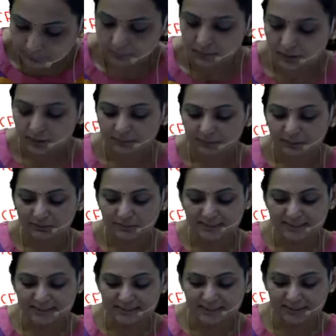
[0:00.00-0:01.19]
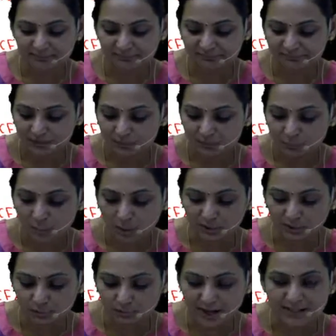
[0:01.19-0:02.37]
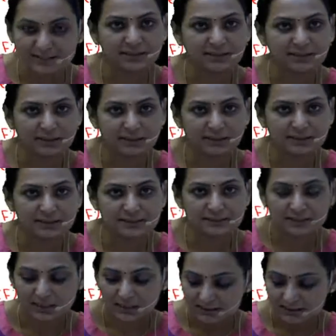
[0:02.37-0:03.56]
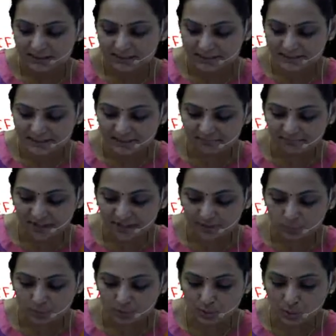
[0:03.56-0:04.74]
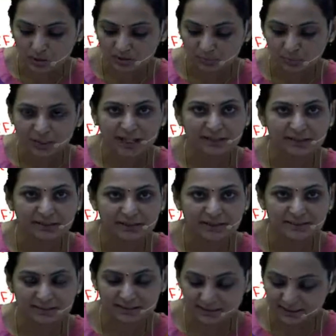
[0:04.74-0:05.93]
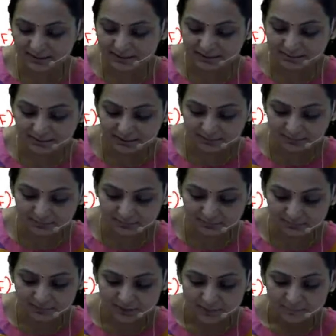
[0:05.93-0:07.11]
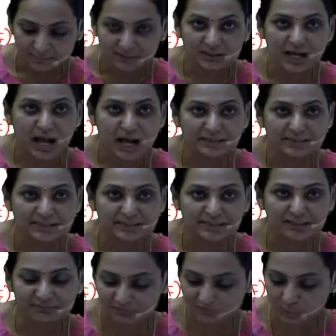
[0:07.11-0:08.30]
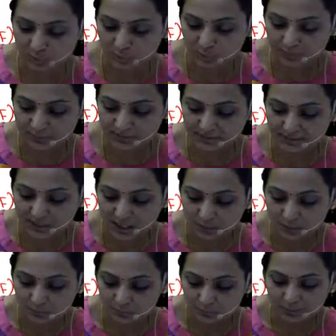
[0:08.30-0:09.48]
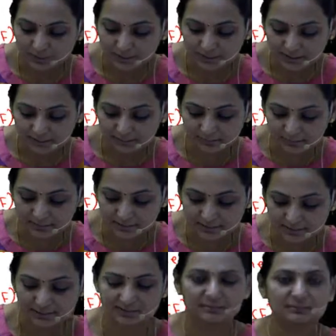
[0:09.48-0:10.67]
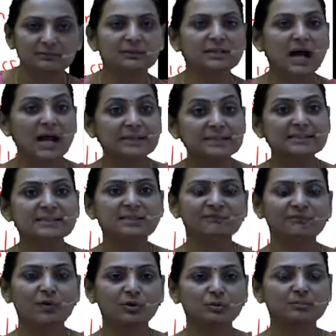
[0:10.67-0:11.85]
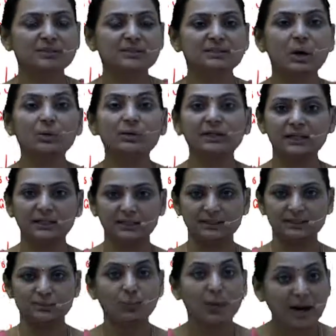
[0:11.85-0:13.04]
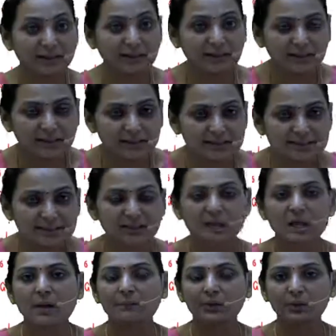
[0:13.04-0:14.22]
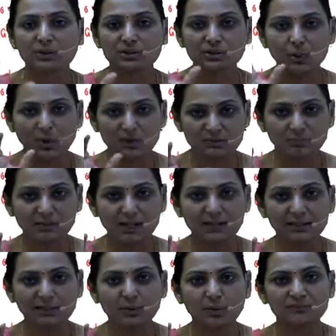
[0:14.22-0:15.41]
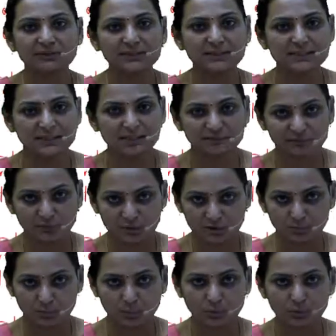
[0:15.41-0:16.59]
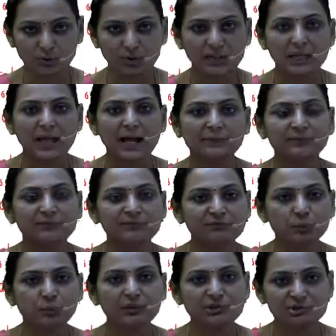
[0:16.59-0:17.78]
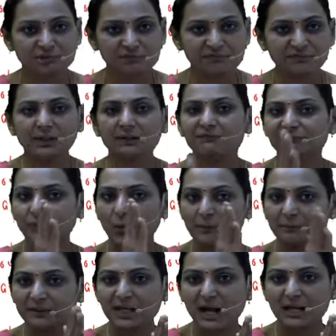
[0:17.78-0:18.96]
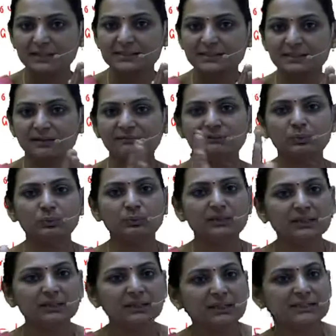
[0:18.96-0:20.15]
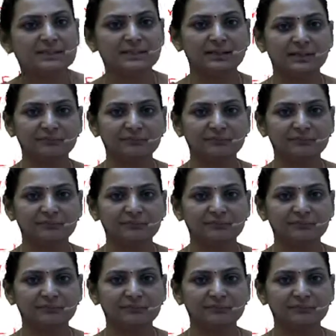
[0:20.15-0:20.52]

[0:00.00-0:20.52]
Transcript: the ECF volume has increased, ECF and total osmolarity has increased. Here the ICF volume is now decreased. The ICF volume is now decreased. Why decreased? Because the osmolarity of the ECF was more and the fluid shifted from the ICF to the ECF.